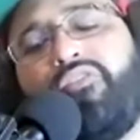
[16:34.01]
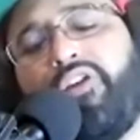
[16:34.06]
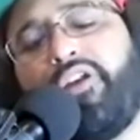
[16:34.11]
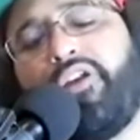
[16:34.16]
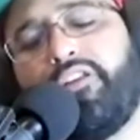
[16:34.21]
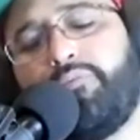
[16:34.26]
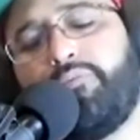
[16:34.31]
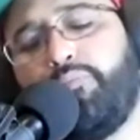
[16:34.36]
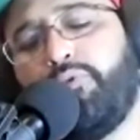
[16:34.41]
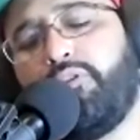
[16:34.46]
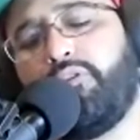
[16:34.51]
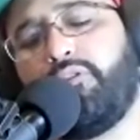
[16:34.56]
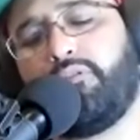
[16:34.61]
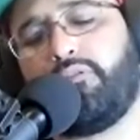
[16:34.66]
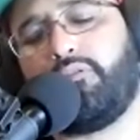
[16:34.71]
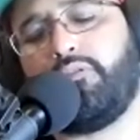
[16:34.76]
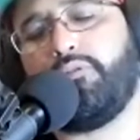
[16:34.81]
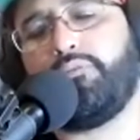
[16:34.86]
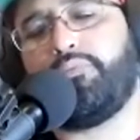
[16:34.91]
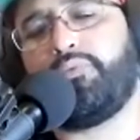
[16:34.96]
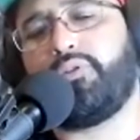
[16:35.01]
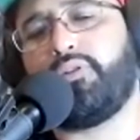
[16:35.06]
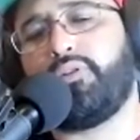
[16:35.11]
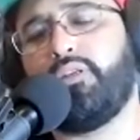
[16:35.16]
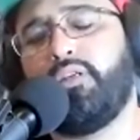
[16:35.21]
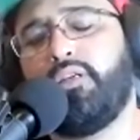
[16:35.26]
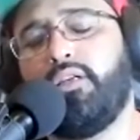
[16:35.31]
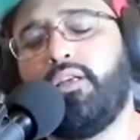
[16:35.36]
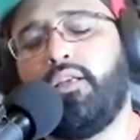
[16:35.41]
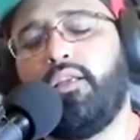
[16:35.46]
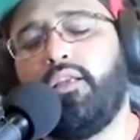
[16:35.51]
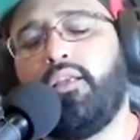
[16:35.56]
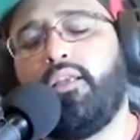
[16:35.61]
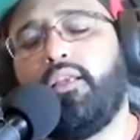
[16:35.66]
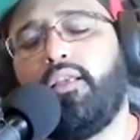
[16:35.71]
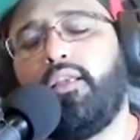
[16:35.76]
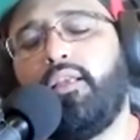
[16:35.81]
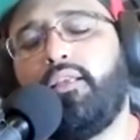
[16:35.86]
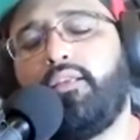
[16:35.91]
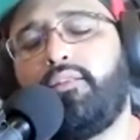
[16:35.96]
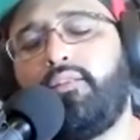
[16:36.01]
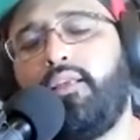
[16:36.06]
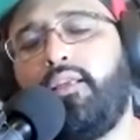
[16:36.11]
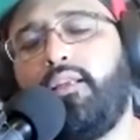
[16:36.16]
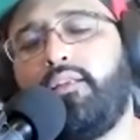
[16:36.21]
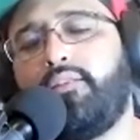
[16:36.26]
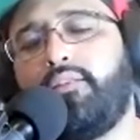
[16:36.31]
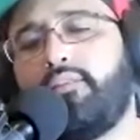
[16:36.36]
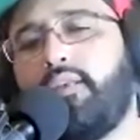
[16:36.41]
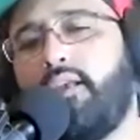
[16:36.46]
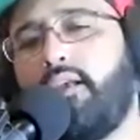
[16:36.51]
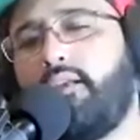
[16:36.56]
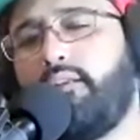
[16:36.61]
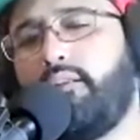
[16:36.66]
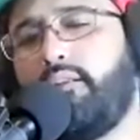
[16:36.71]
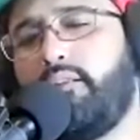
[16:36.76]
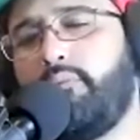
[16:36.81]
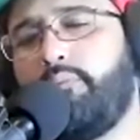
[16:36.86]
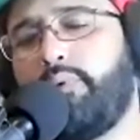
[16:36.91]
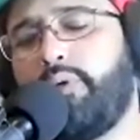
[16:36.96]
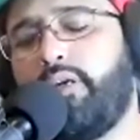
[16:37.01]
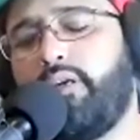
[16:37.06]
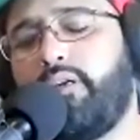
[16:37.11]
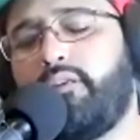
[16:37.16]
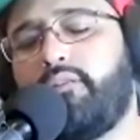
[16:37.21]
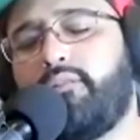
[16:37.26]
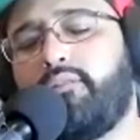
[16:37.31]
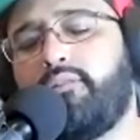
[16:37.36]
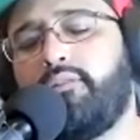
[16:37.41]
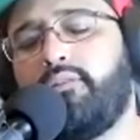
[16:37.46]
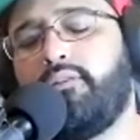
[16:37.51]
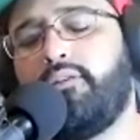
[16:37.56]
Facebook groups. It's not exactly the best.